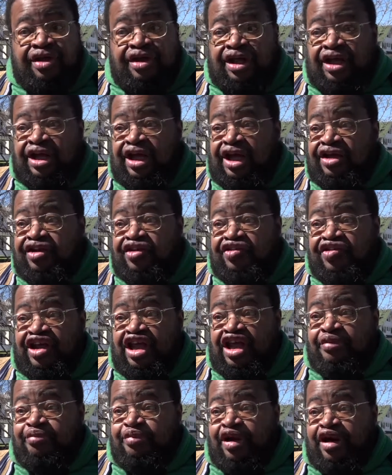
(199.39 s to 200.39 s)
They had the
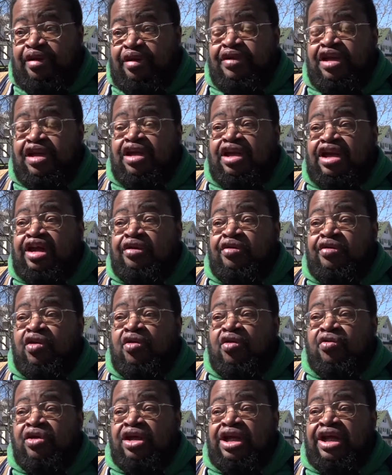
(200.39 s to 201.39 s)
tape up. They were
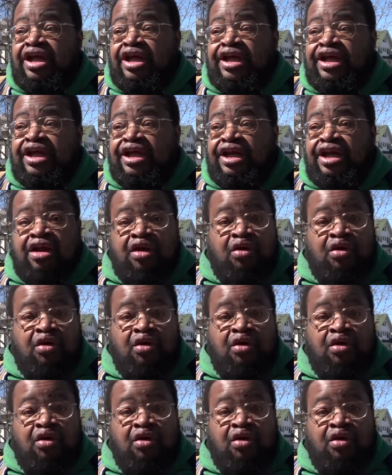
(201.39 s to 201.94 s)
only letting in